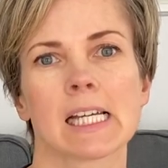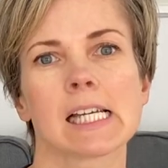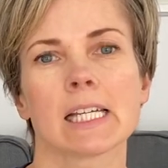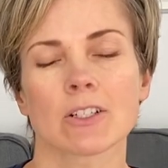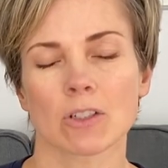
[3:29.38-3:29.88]

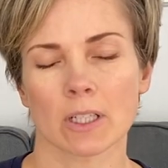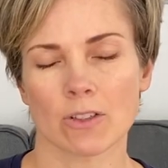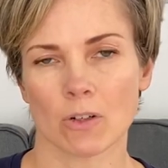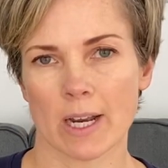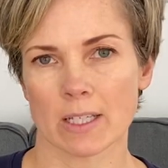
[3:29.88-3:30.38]
Interlace
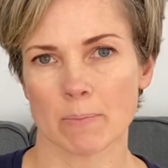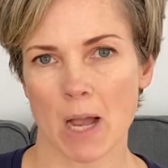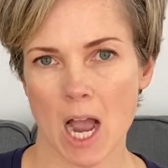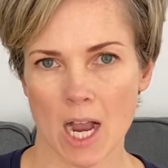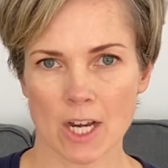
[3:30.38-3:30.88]
your hands
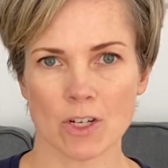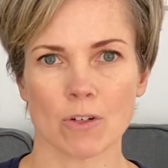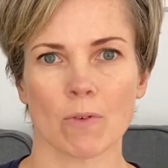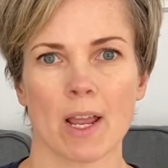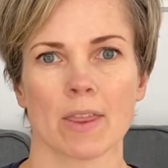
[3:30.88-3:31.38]
behind your
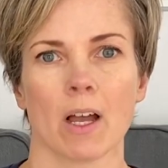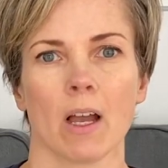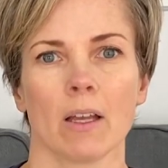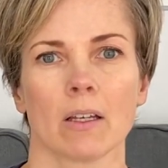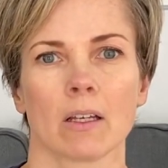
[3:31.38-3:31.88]
right
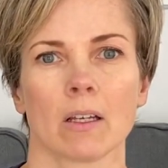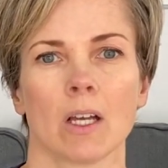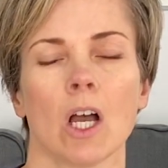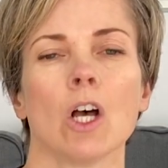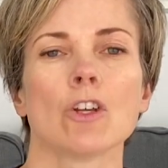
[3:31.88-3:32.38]
thigh.
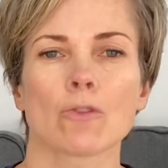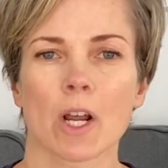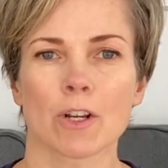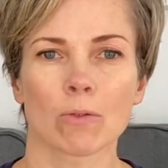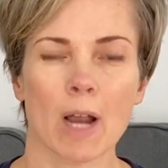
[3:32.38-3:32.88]
Draw
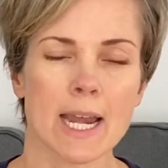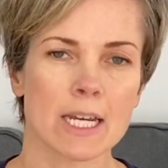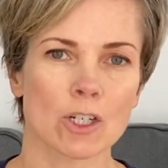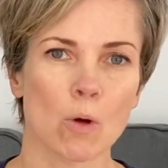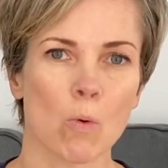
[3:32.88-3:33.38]
your right knee
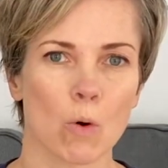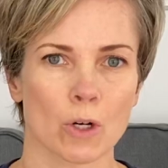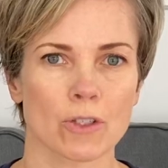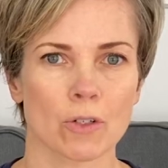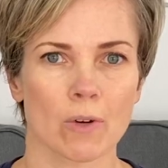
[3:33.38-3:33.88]

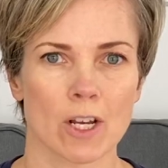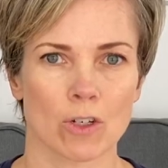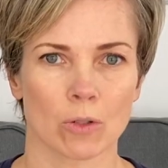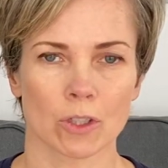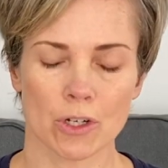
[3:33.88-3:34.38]
towards your right
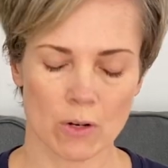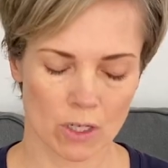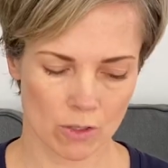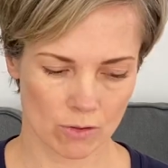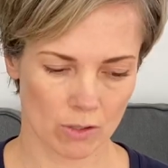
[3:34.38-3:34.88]
shoulder. You can
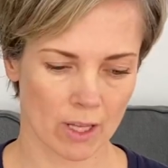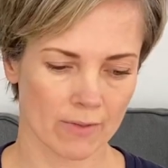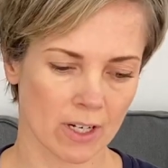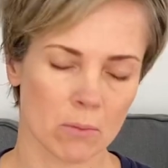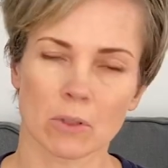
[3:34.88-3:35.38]
use your left
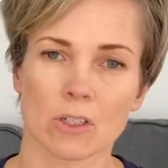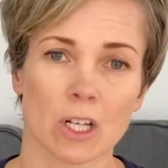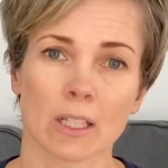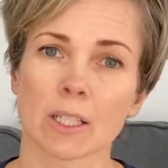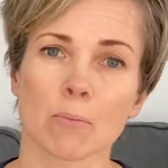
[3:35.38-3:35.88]
elbow to
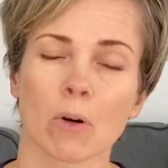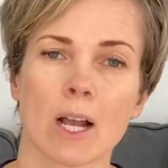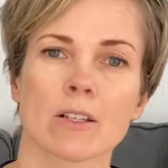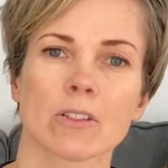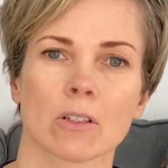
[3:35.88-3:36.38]
gently
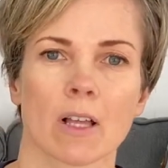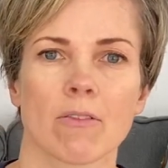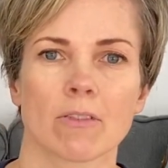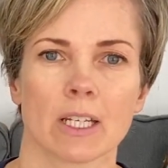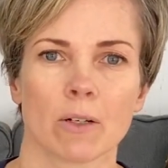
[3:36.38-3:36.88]
press your
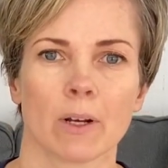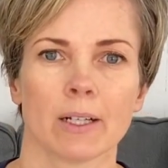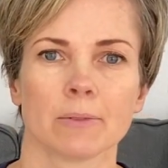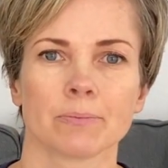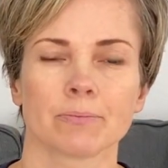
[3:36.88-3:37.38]
left knee
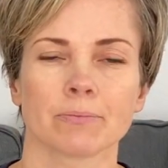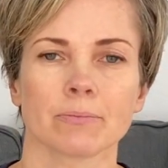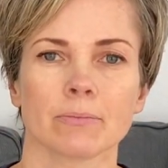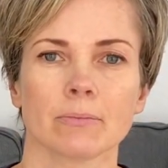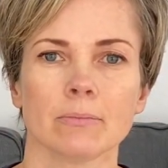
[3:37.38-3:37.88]
away.
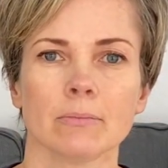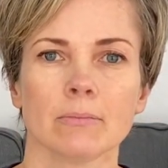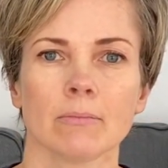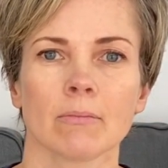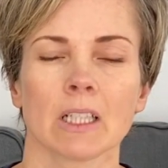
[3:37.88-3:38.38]

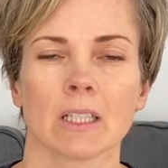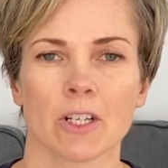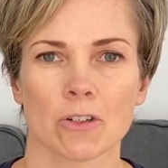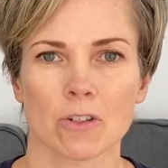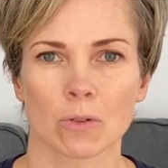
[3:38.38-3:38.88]
Let
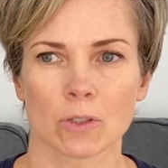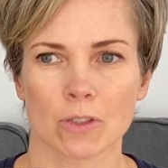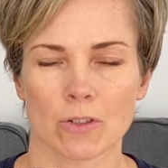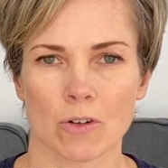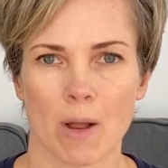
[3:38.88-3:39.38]
your
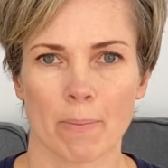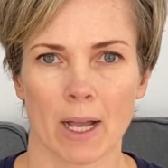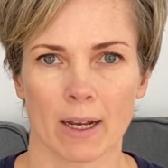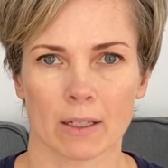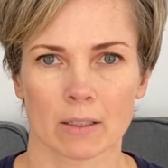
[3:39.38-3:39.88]
shoulders drop
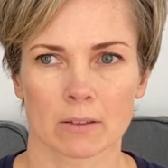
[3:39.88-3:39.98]
back.